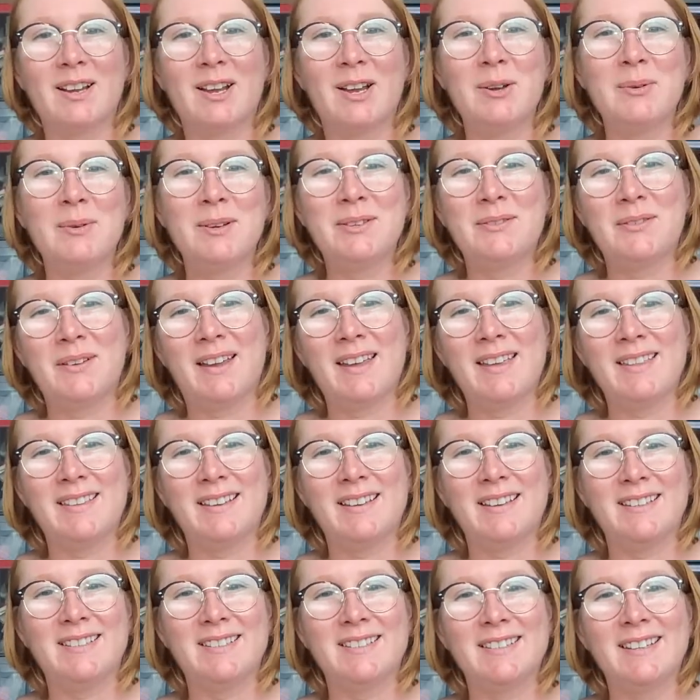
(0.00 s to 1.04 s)
I always forget
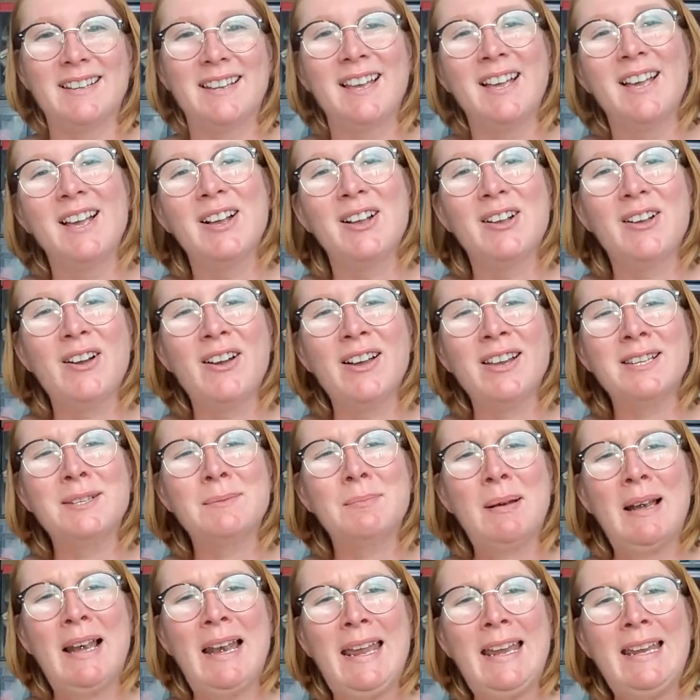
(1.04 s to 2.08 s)
this. Guys,
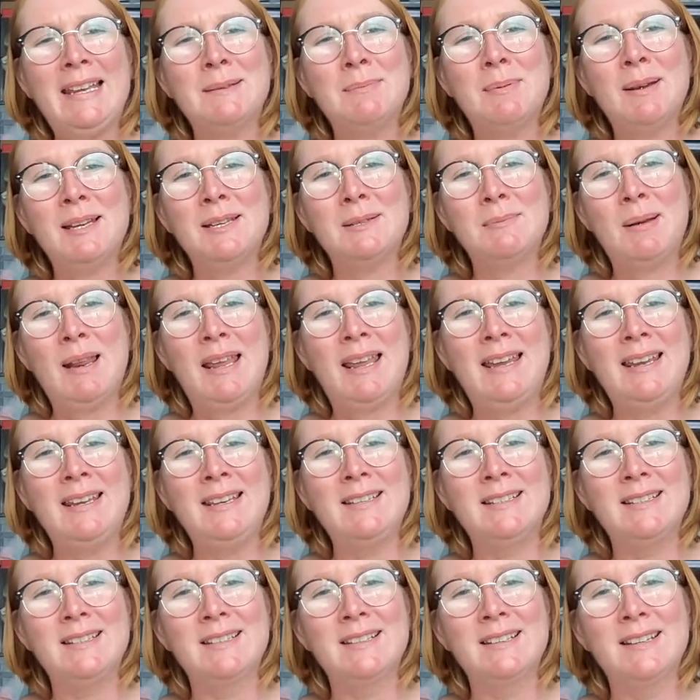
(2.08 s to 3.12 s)
please
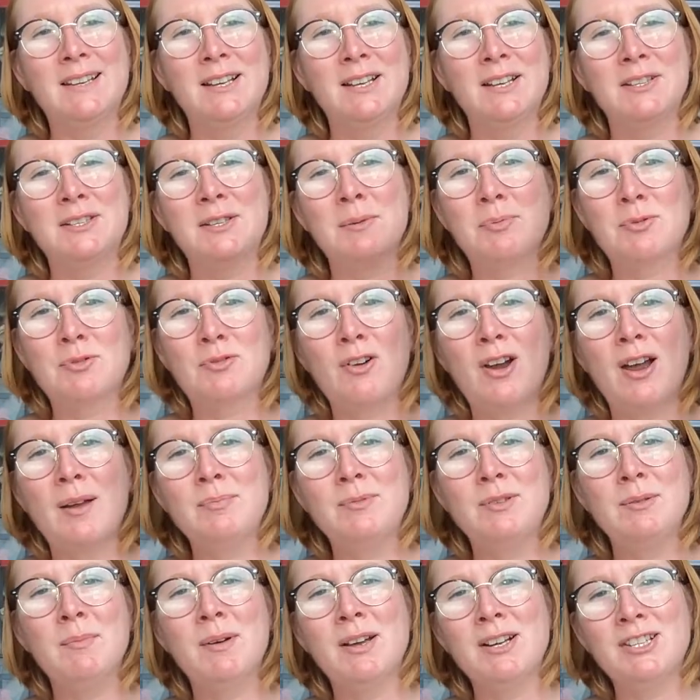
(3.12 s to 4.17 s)

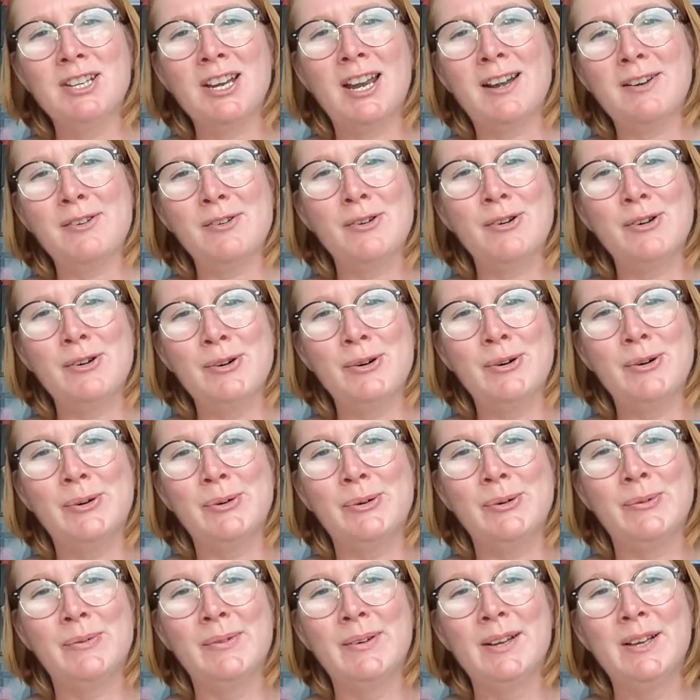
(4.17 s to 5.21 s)
subscribe to my
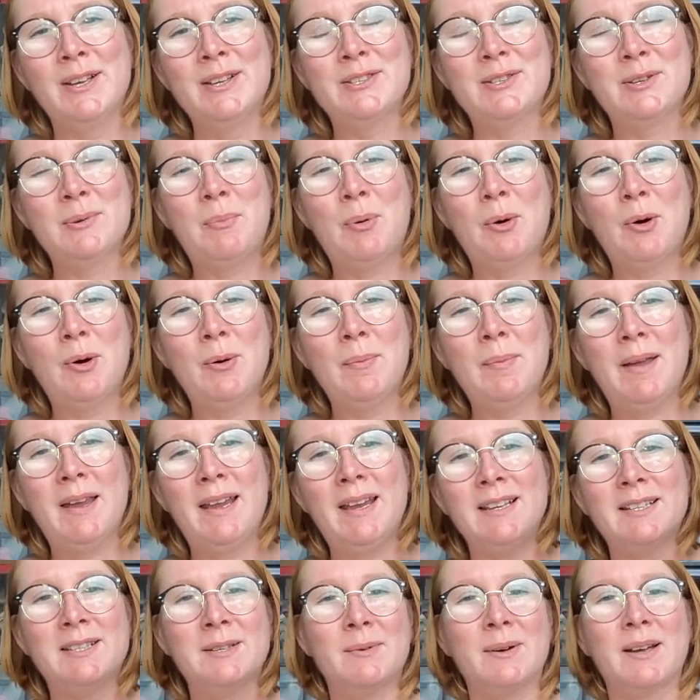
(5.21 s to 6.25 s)
channel. Support
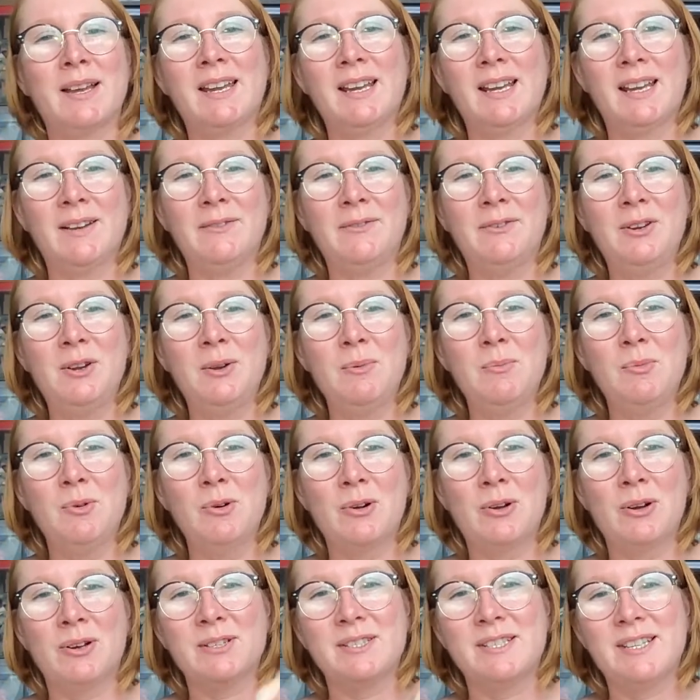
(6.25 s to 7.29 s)
me so I can give you
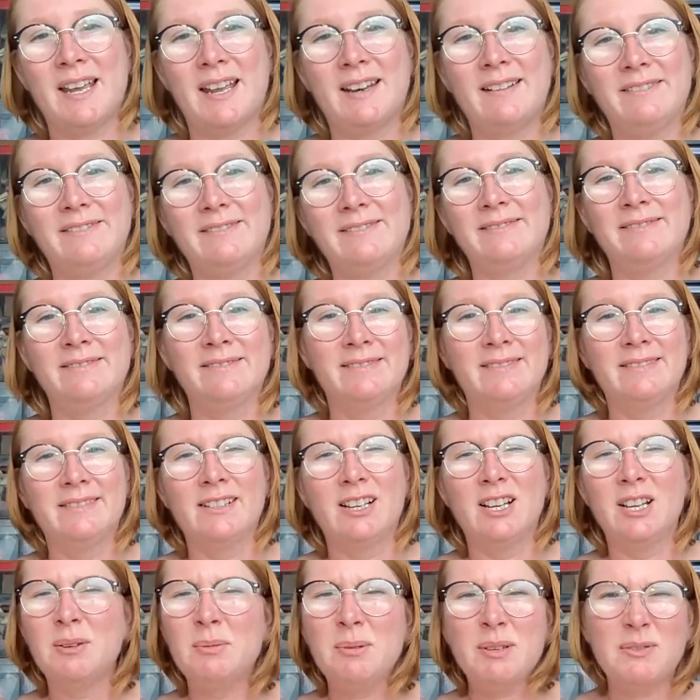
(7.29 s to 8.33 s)
more content.
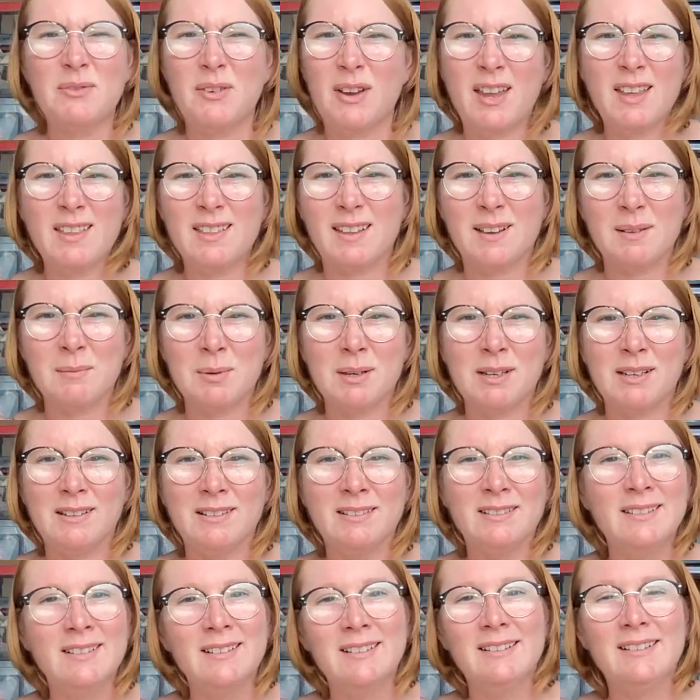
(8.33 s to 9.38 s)
I always forget that bit.
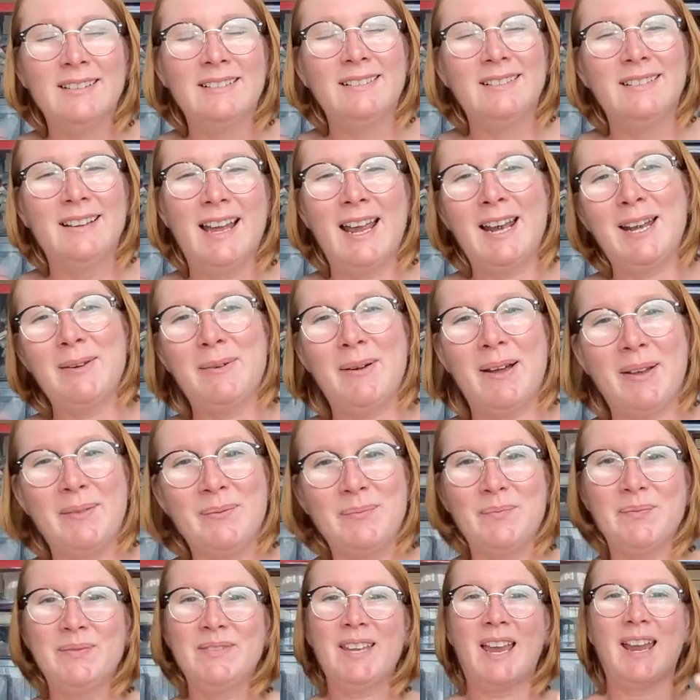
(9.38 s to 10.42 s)
Anyway,
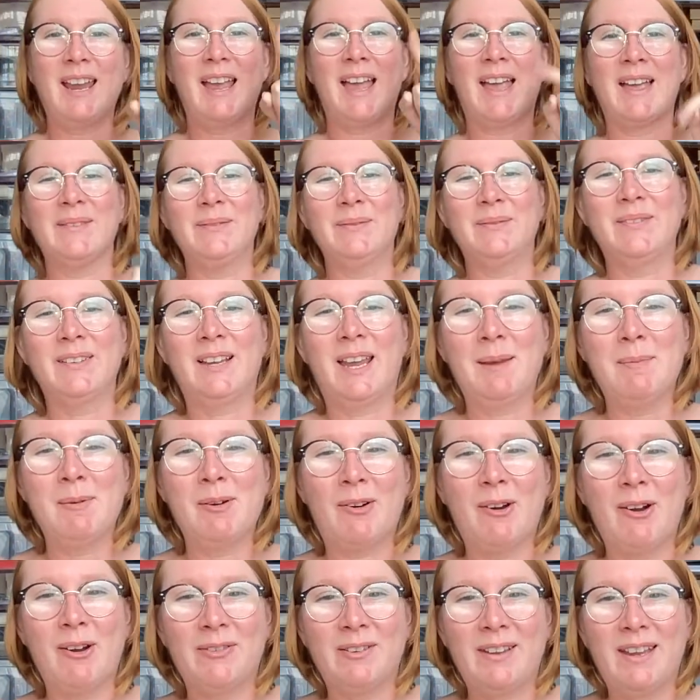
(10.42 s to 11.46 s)
take care. Keep it
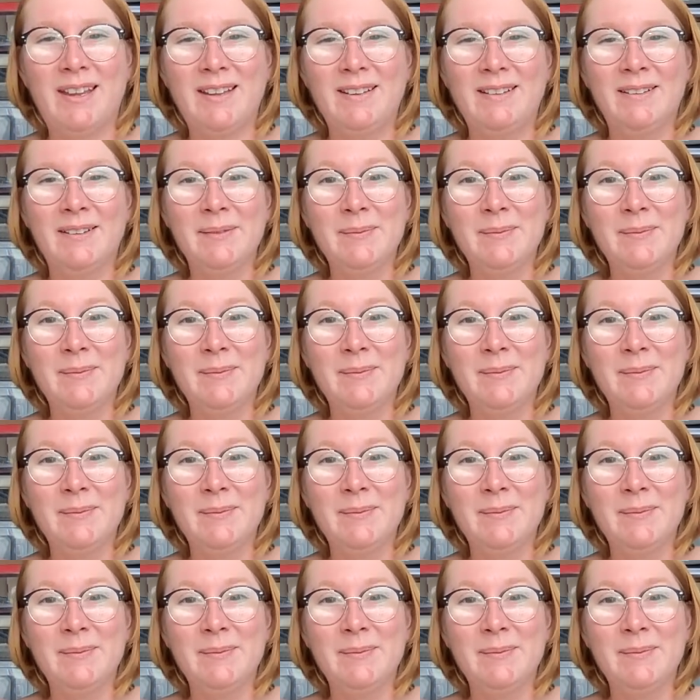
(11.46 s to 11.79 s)
crafty.